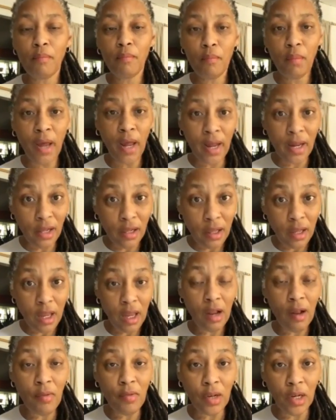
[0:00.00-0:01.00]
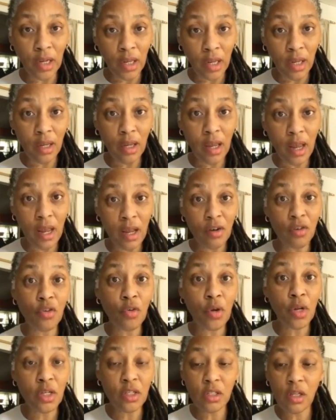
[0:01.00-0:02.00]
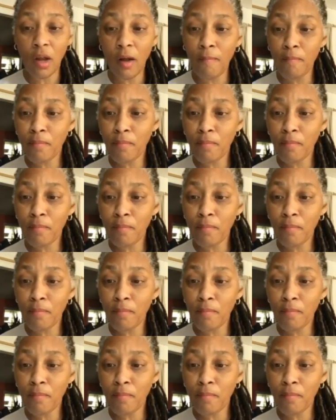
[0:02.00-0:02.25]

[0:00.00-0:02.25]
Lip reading: by clicking on the link and doing so.